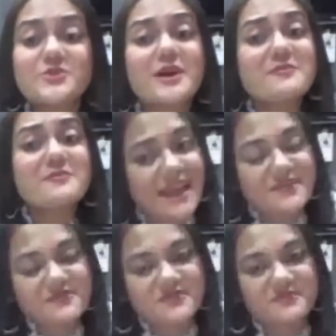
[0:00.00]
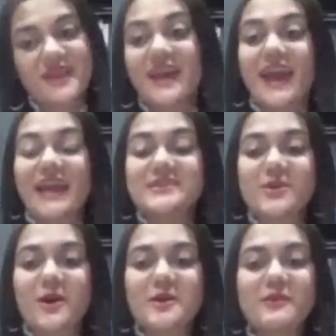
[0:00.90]
to come live
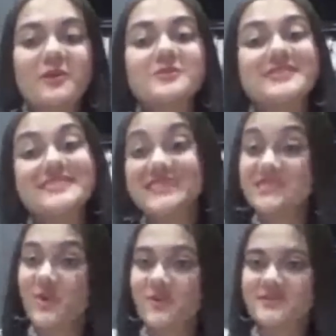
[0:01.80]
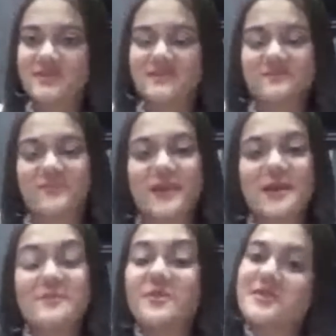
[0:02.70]
and talk about detoxes.
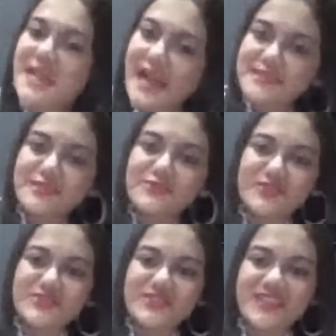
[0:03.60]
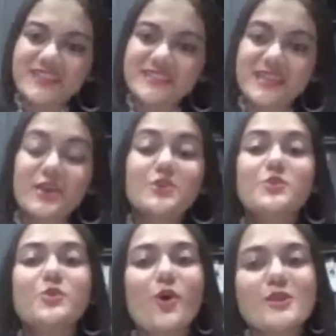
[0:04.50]
Because as a nutritionist,
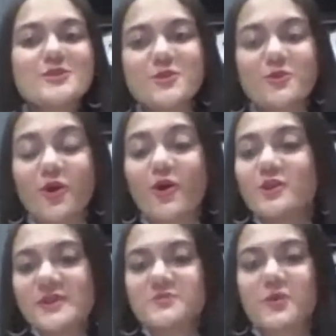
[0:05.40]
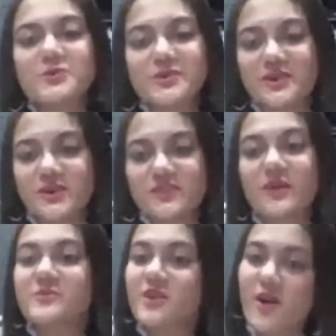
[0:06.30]
you would also always want to hear
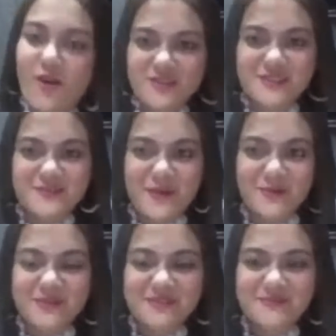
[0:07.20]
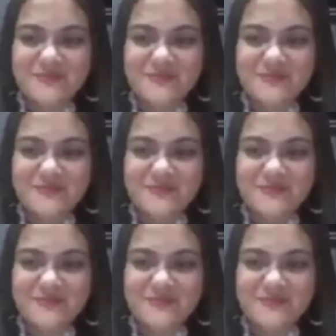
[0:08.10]
from the horse's mouth.